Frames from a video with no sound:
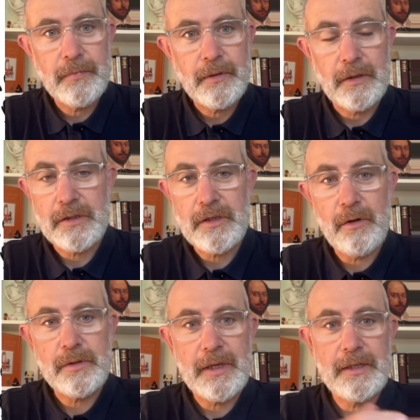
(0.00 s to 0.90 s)
And there's
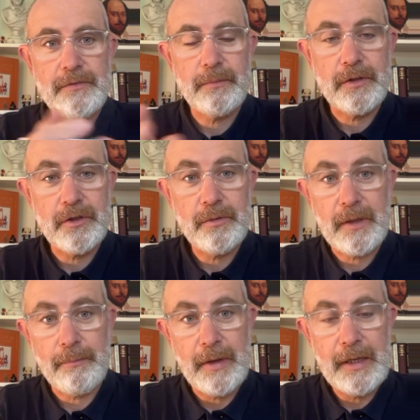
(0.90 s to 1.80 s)
no sense from the Duke
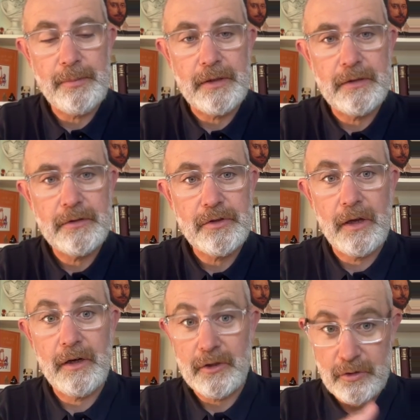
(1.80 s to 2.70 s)
that maybe
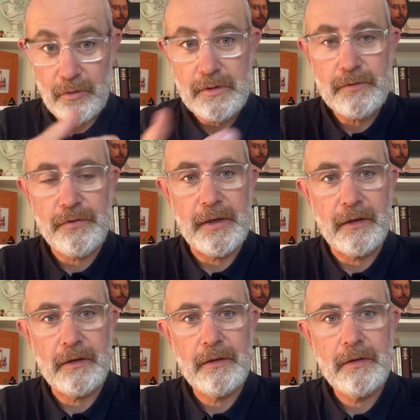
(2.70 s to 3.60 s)
Shylock does
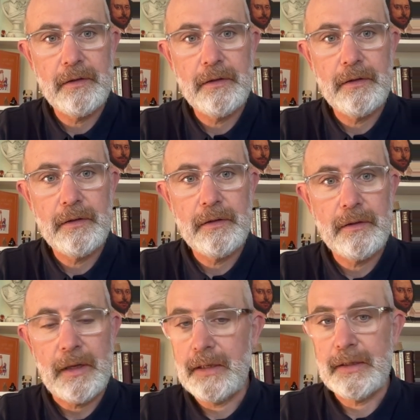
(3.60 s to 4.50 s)
feel,
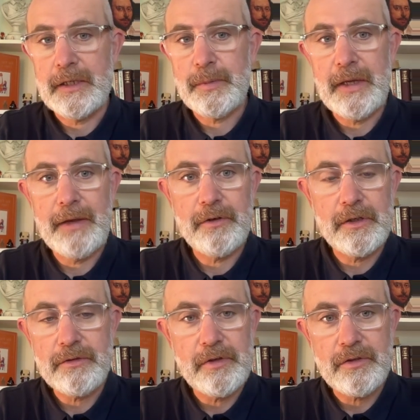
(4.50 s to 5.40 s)
and that his behaviour
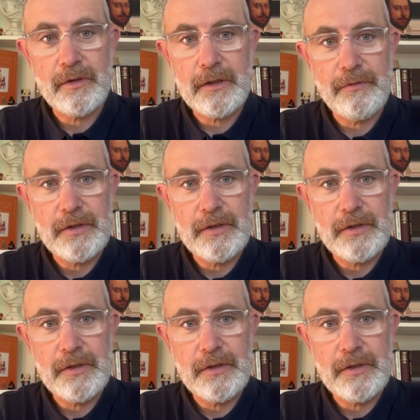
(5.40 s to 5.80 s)
is a result of